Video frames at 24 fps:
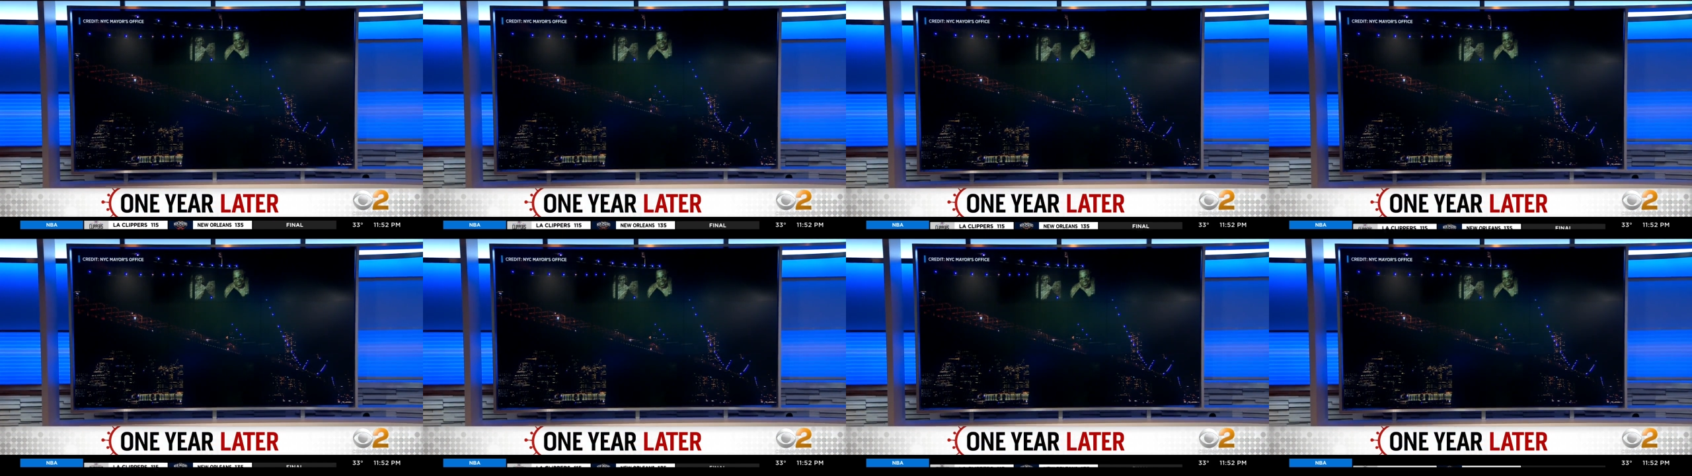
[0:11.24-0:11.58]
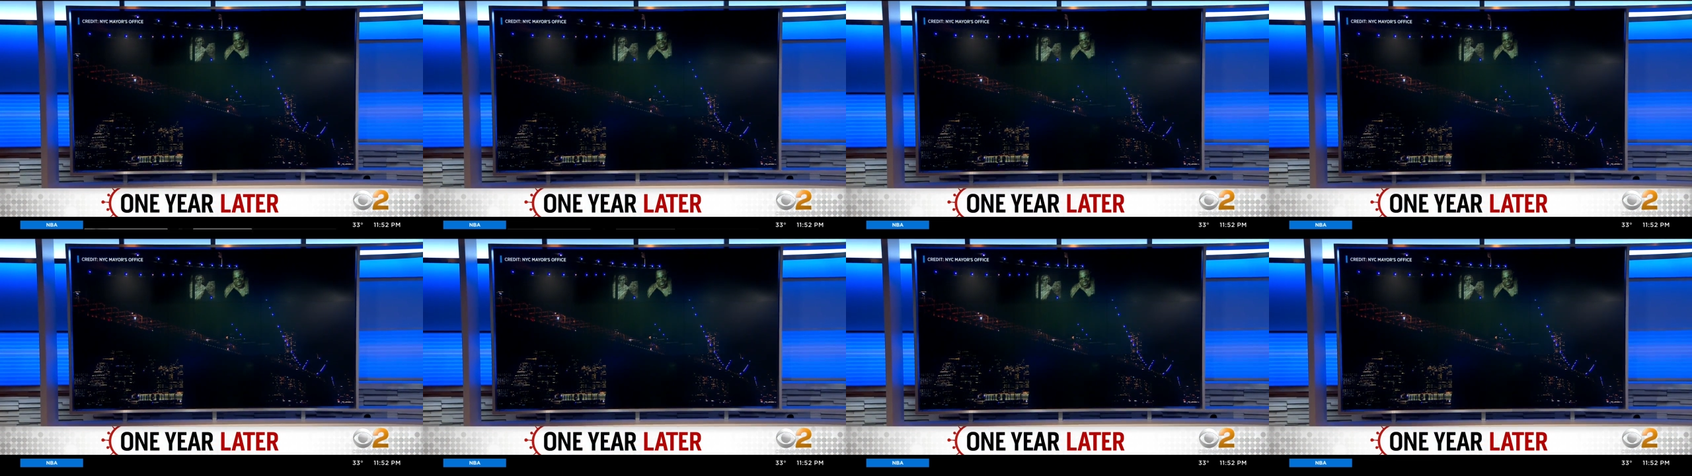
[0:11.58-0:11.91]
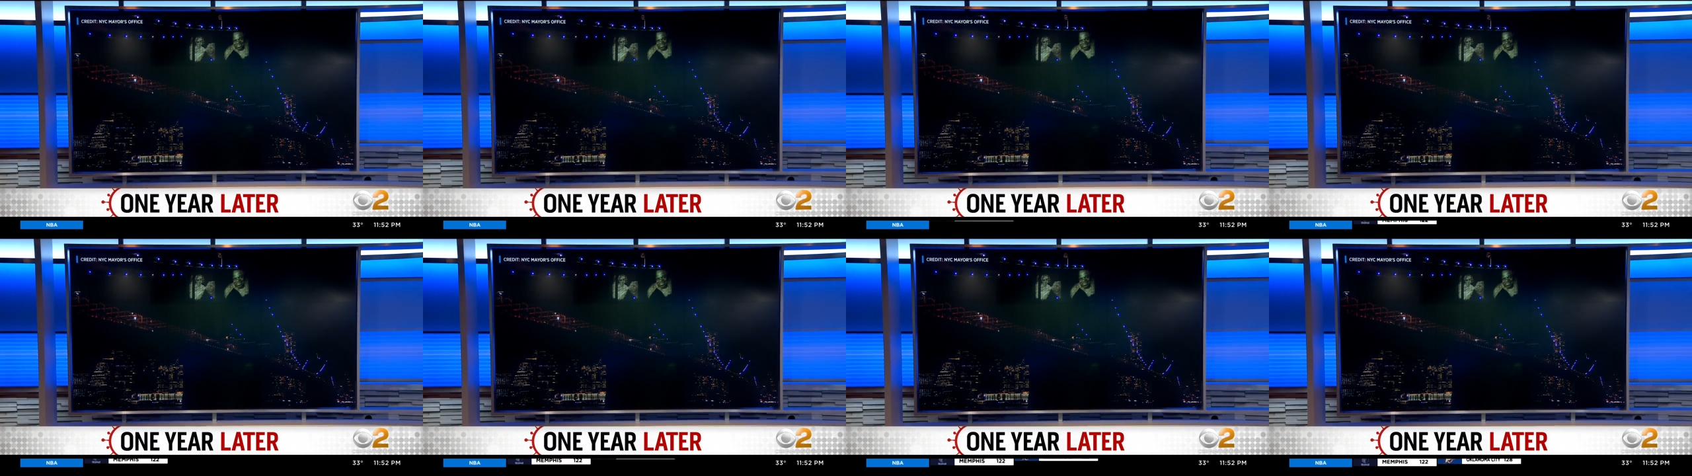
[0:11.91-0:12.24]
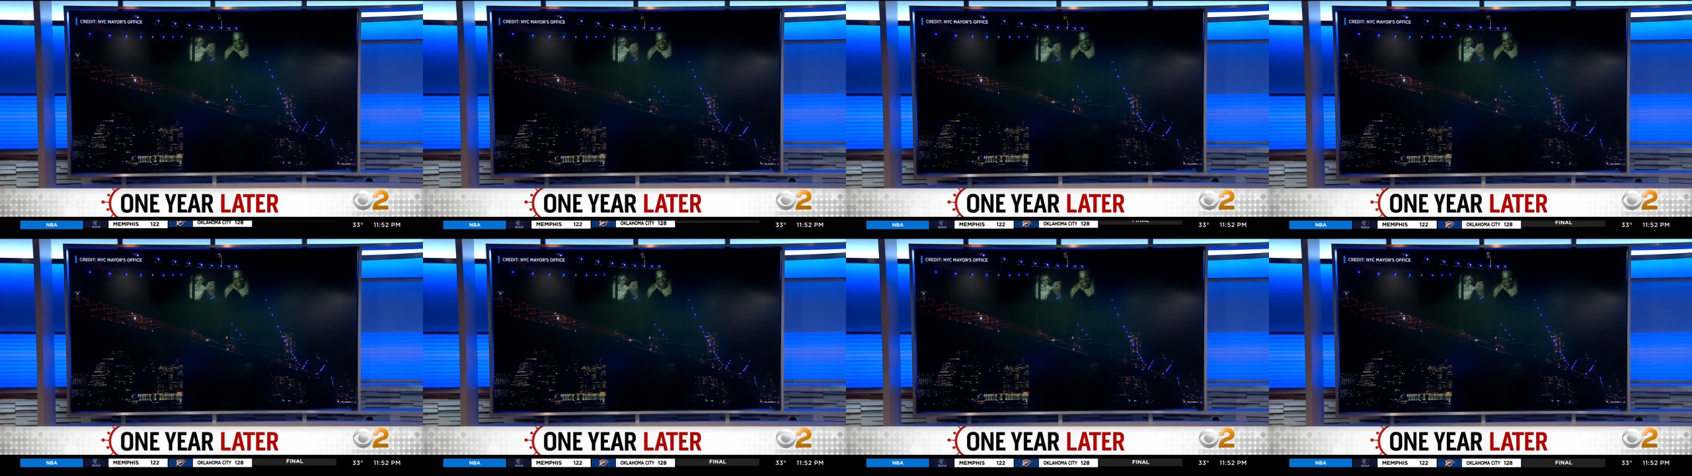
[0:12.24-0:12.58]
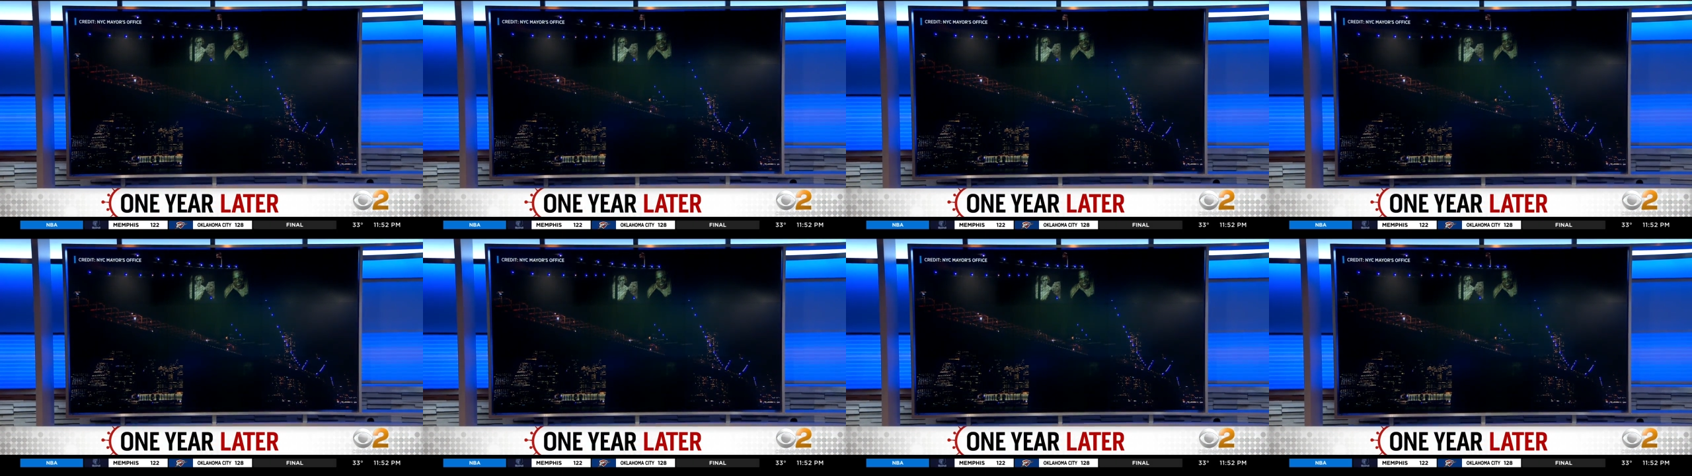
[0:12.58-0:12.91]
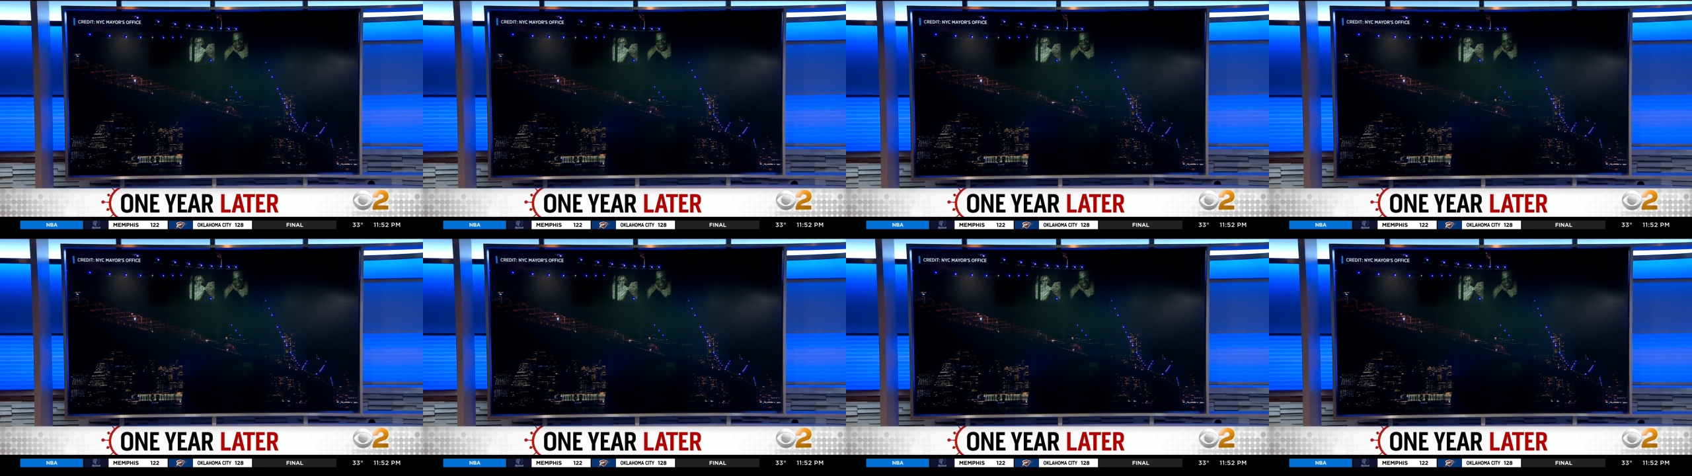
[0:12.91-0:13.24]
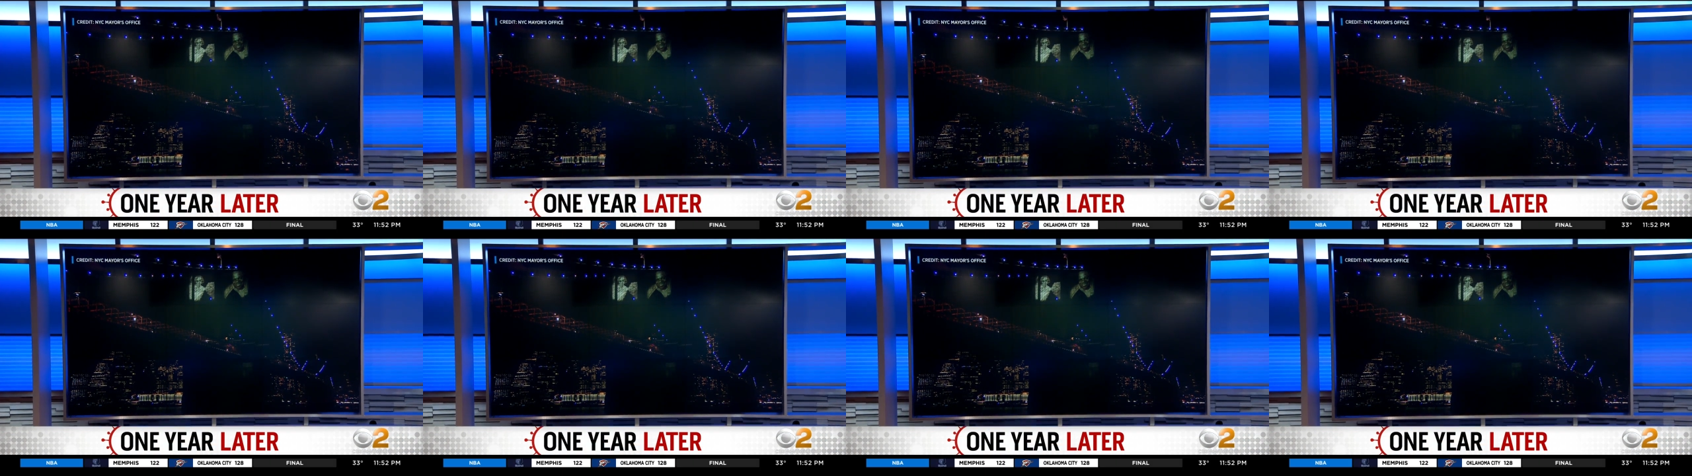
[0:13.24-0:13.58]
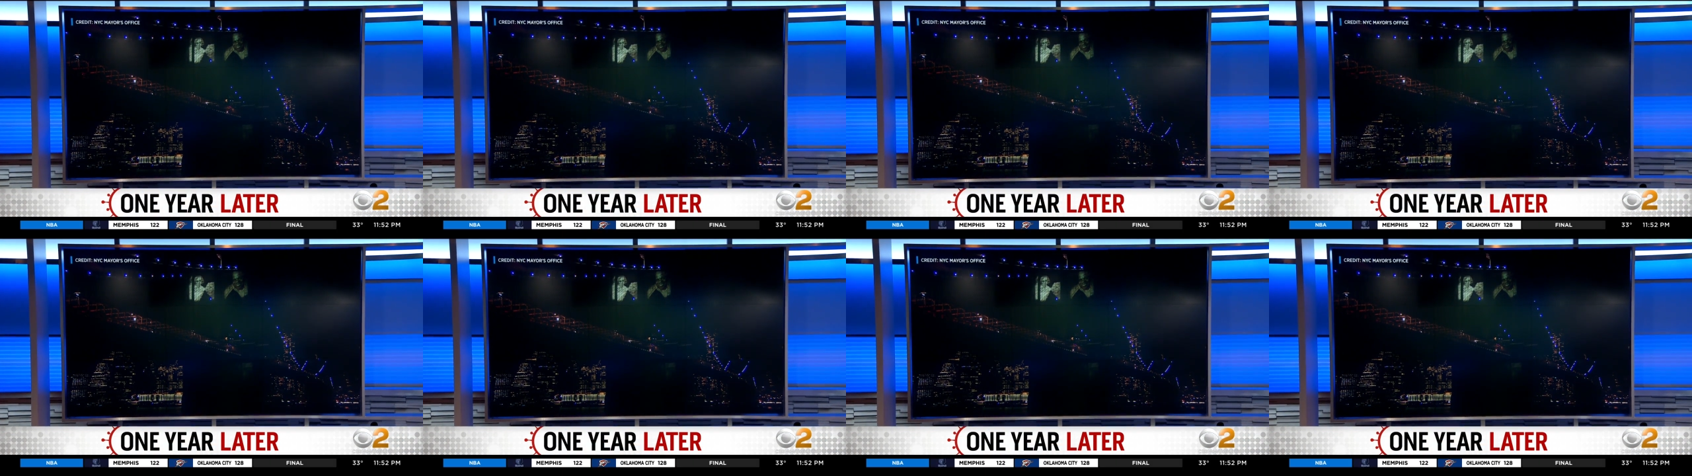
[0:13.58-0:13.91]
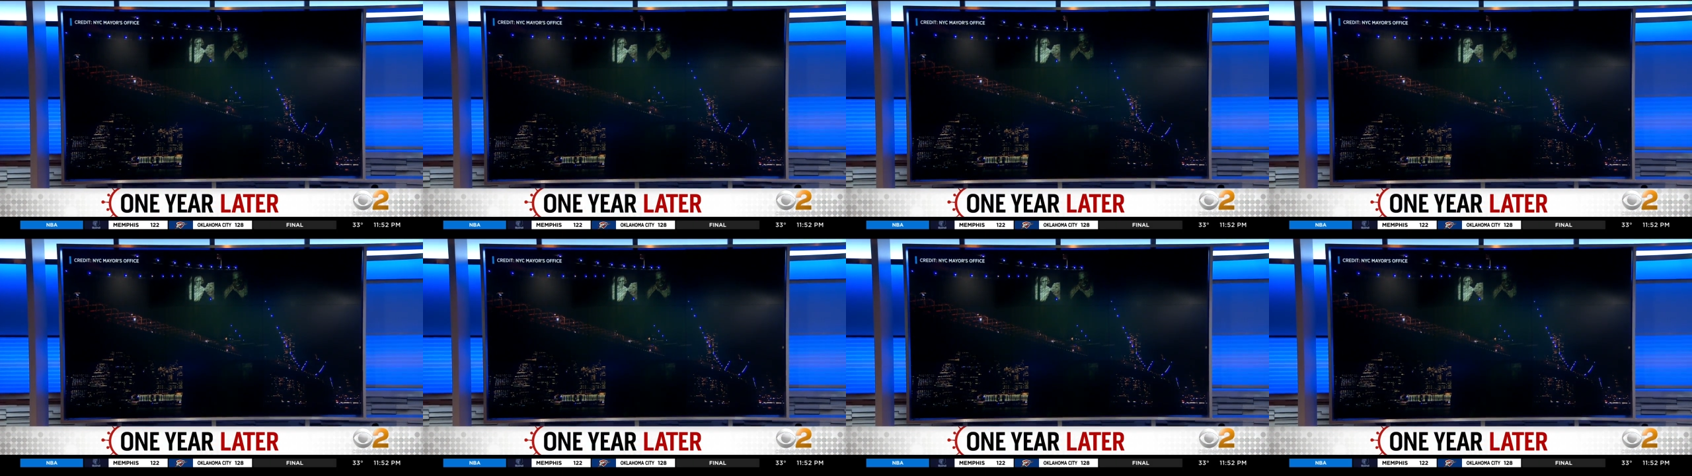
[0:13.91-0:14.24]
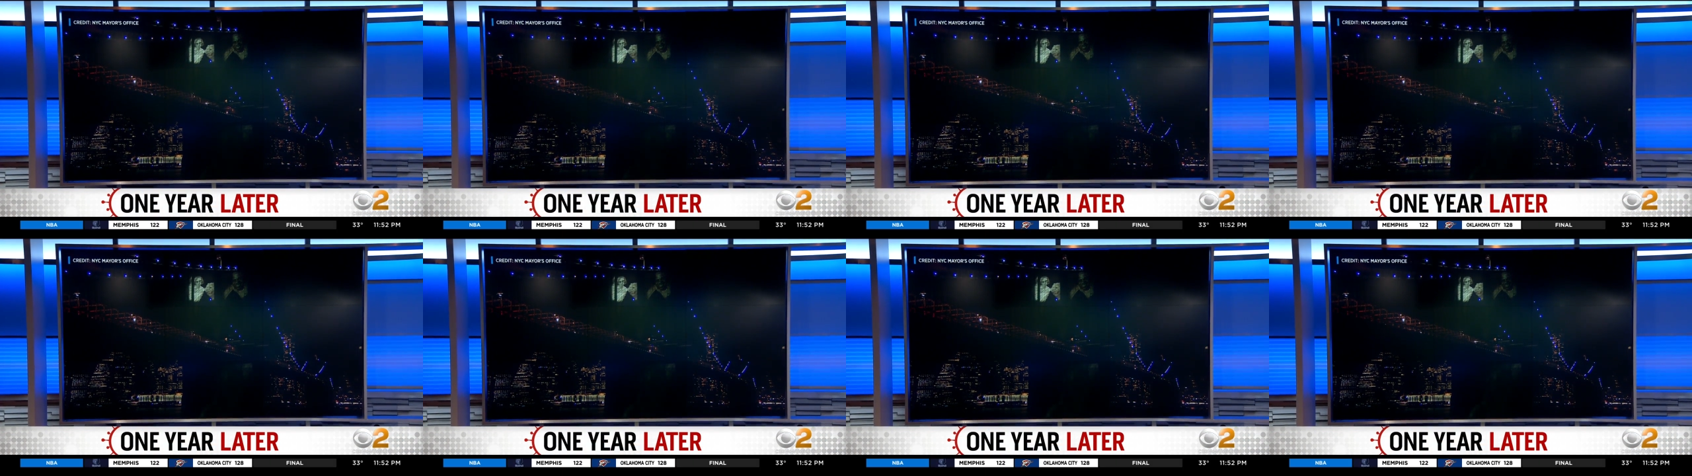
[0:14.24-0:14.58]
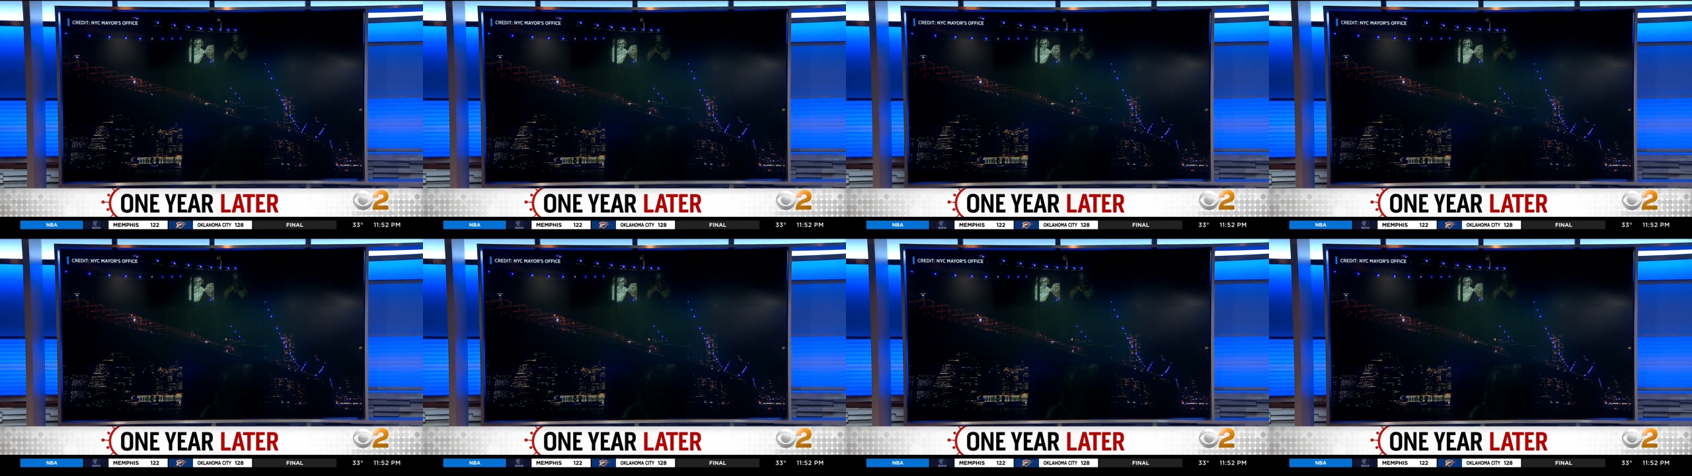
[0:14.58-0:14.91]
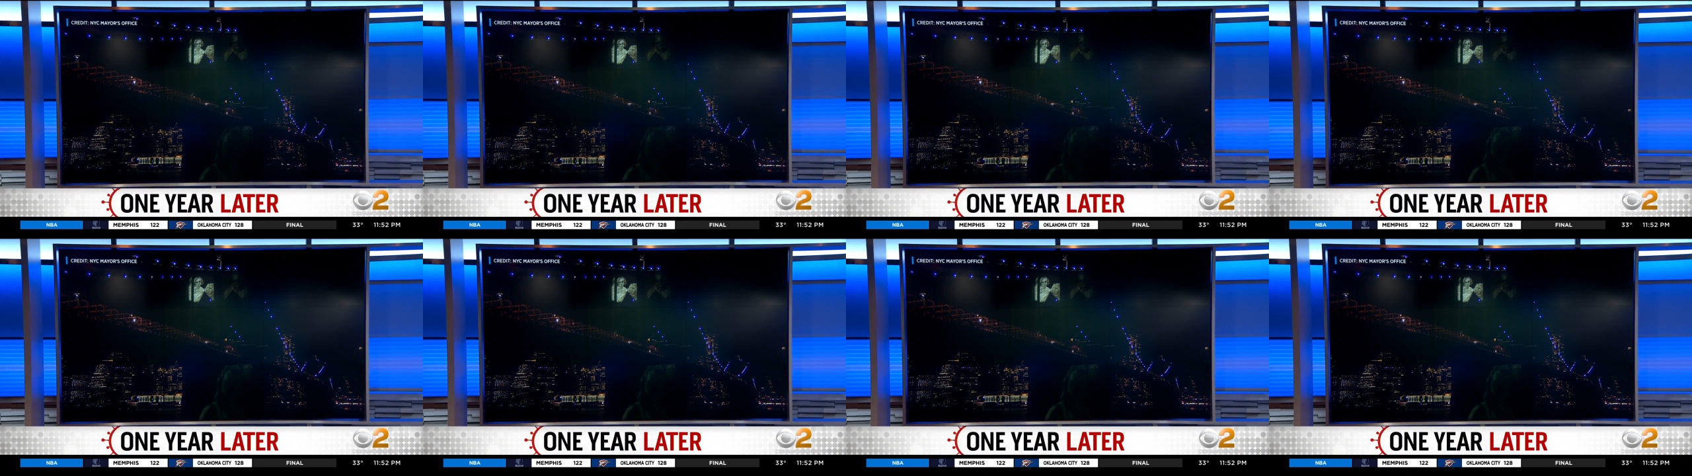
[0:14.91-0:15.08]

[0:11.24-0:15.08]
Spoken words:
Nobody's mouth can be seen.